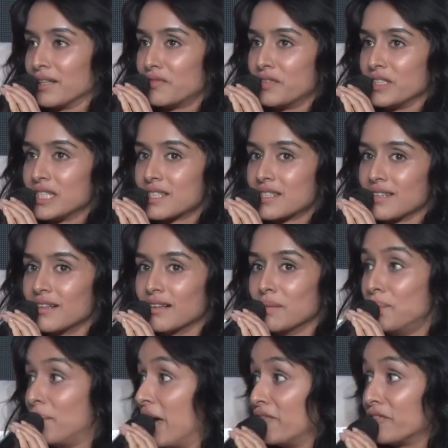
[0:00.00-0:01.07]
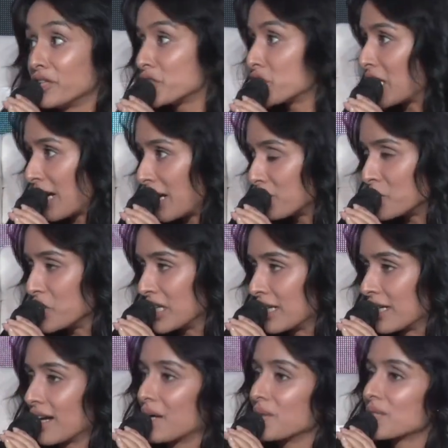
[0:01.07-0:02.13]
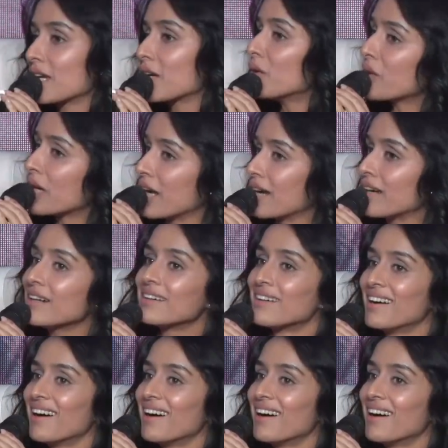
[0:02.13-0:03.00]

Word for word: if it's a beverage that I'm drinking, I was like, okay,